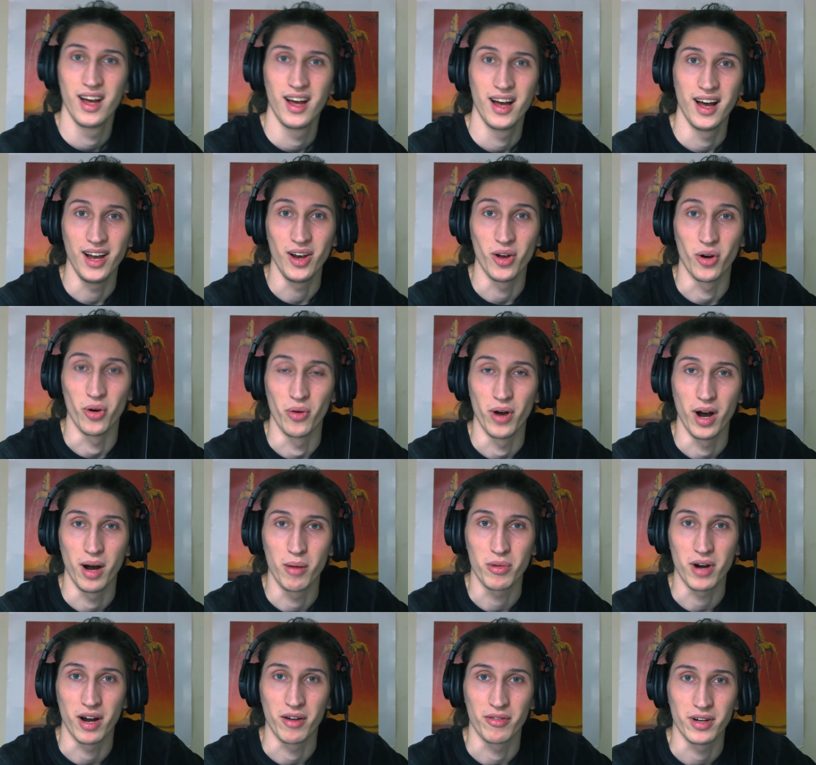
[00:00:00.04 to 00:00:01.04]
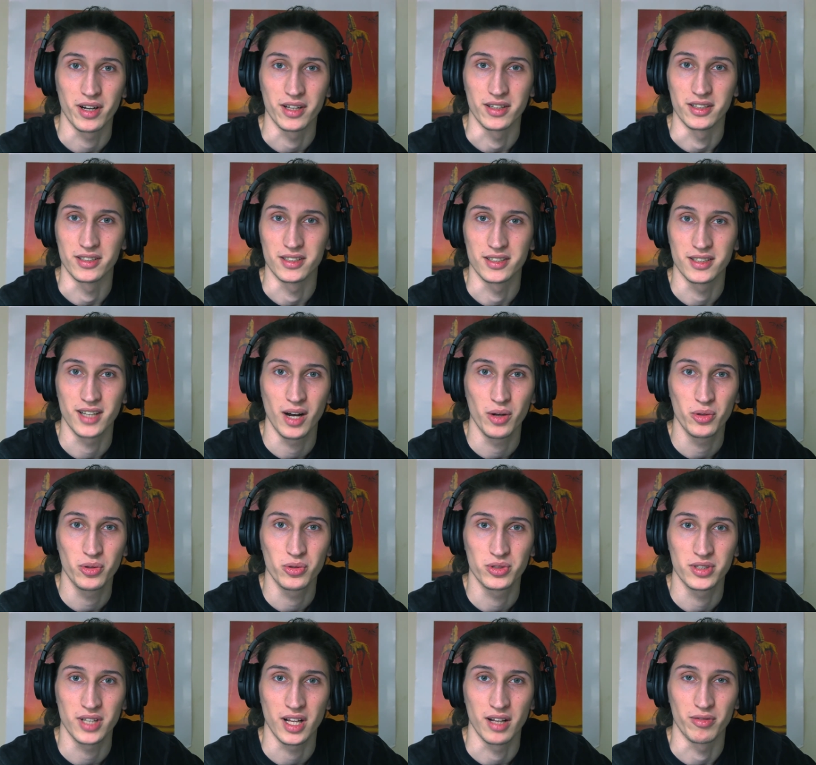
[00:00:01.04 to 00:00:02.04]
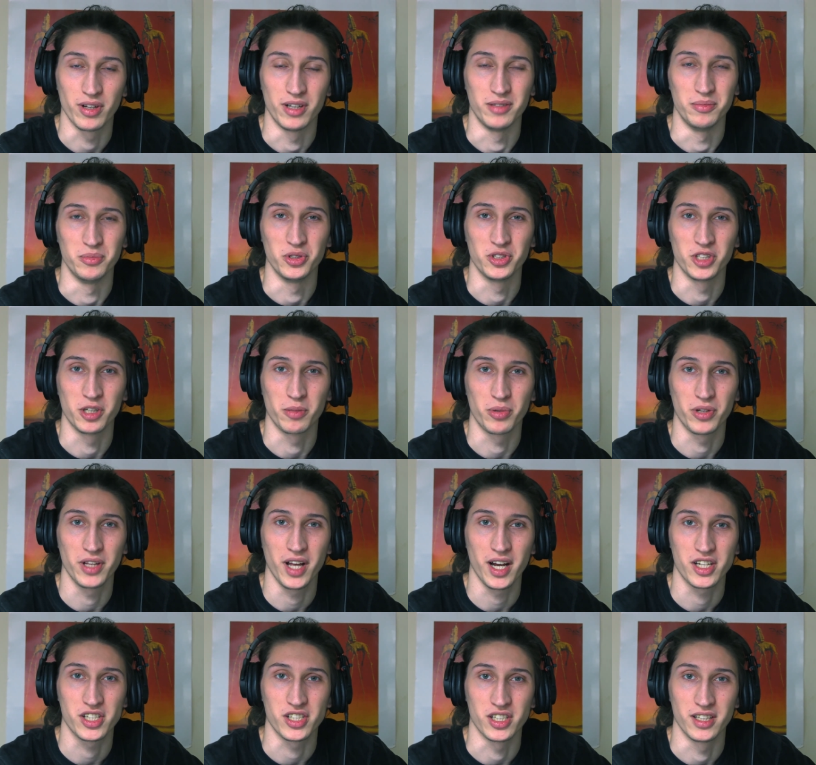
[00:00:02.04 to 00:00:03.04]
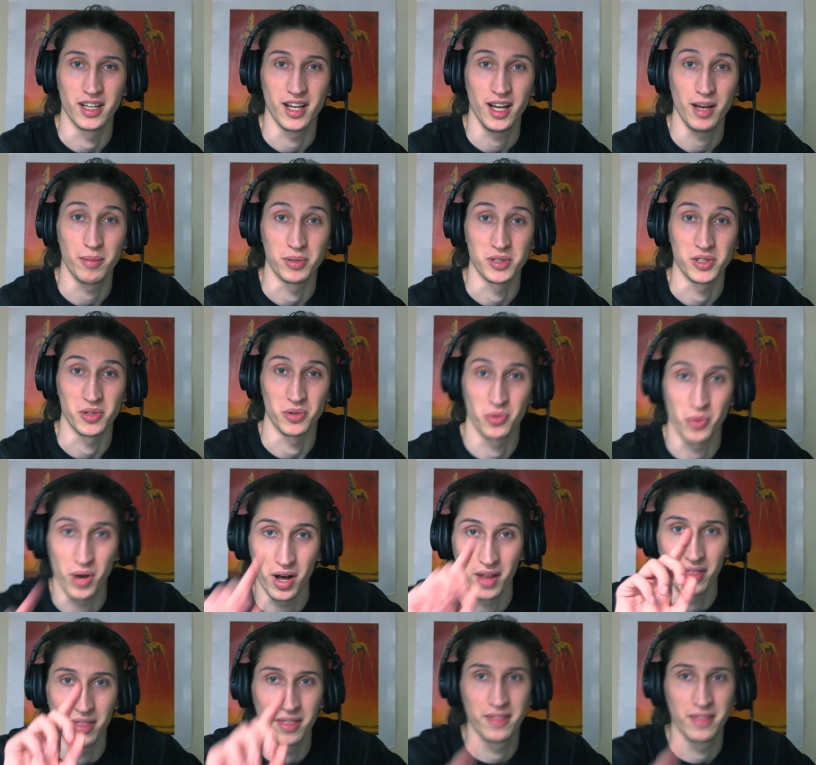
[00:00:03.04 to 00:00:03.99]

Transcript: Hello, I'm Raf, and this is How to Self-Learn Music Production, Episode 1.